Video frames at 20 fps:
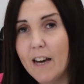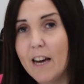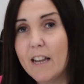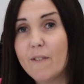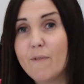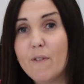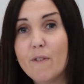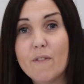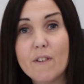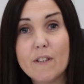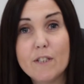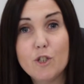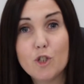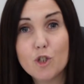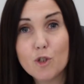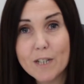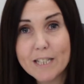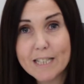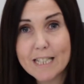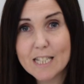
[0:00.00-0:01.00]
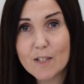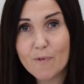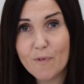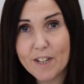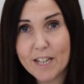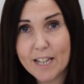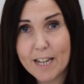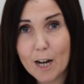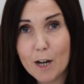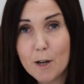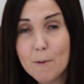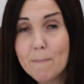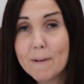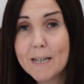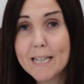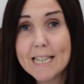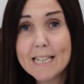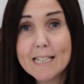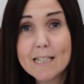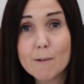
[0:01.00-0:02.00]
And if you've enjoyed this video,
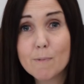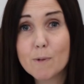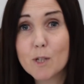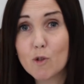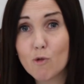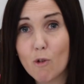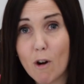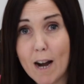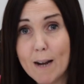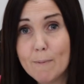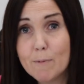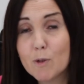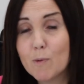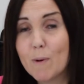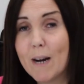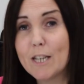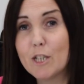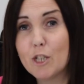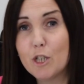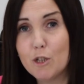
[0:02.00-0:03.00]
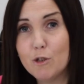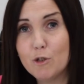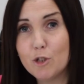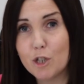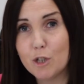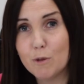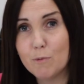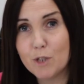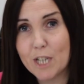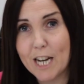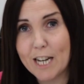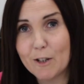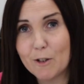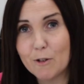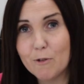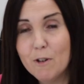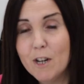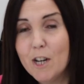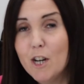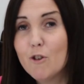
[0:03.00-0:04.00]
please subscribe to our YouTube
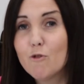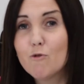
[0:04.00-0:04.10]
channel.